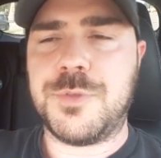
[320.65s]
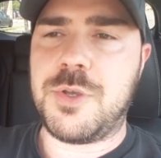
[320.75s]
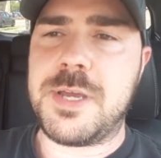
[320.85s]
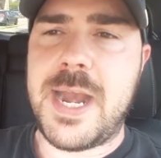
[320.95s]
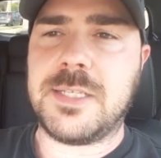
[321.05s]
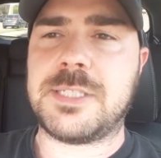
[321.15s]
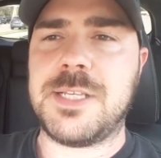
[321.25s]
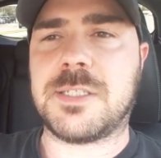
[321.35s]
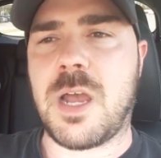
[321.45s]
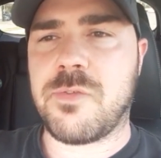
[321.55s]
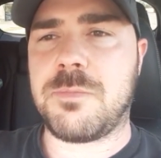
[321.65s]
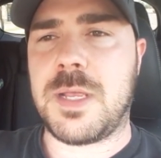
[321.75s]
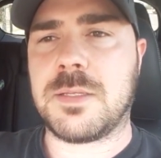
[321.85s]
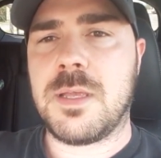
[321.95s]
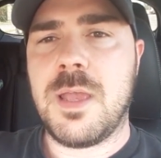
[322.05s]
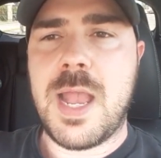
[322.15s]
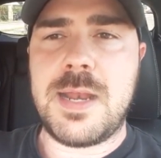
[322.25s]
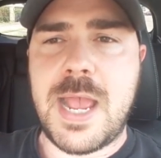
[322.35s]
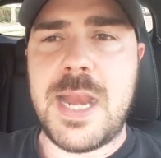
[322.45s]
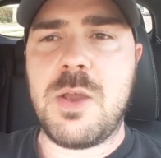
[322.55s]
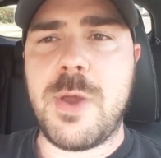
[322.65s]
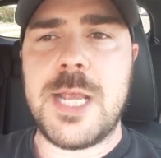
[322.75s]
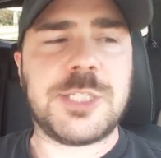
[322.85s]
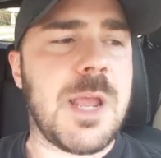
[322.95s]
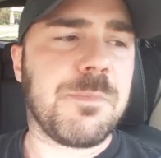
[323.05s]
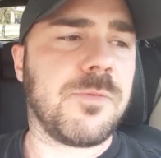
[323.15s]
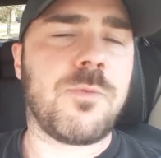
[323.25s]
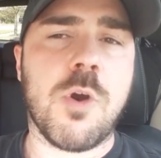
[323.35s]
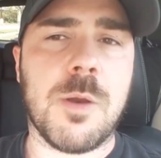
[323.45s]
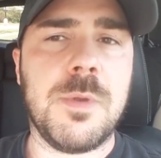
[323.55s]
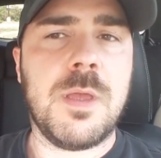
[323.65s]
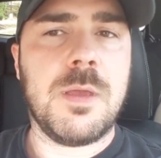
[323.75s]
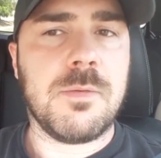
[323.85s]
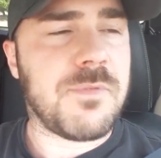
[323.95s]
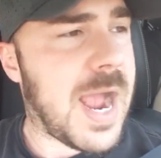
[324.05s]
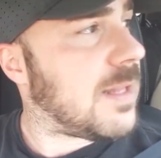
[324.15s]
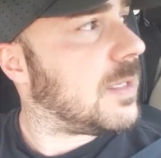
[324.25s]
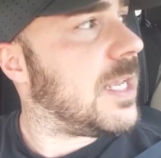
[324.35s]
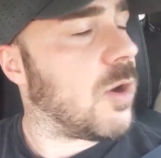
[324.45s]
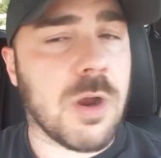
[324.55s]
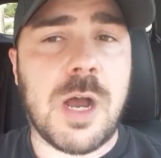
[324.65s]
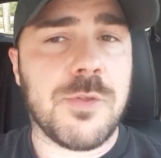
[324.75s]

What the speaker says: the United States government in any way, shape, or form, violently or